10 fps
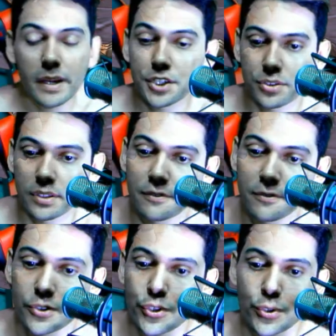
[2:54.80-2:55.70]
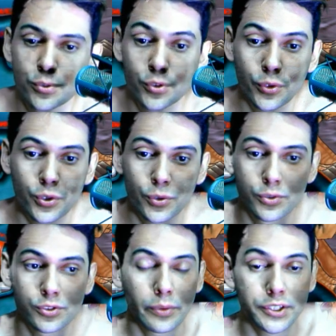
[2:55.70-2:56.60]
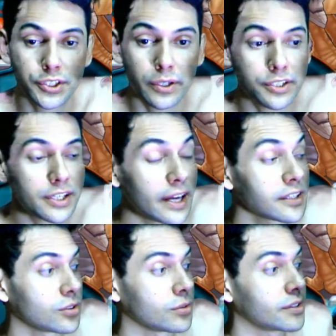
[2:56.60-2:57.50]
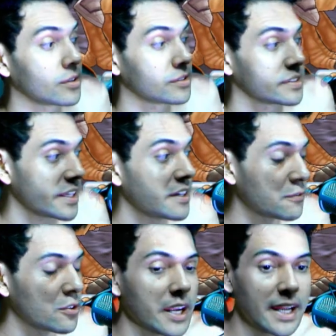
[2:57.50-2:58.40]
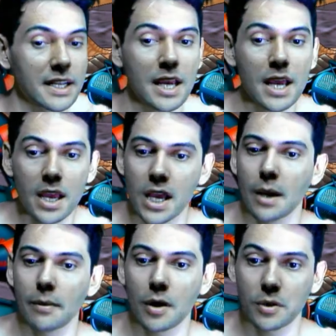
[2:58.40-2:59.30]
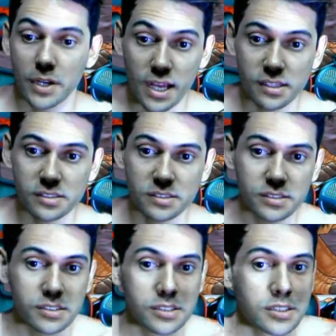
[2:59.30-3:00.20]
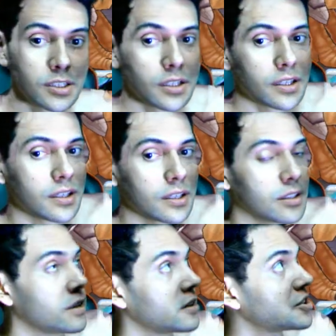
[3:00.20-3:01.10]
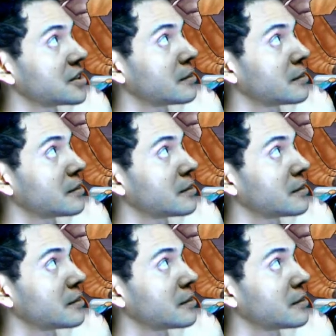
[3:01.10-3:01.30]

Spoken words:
especially for those who use critical Aginite, so they didn't forget about us, not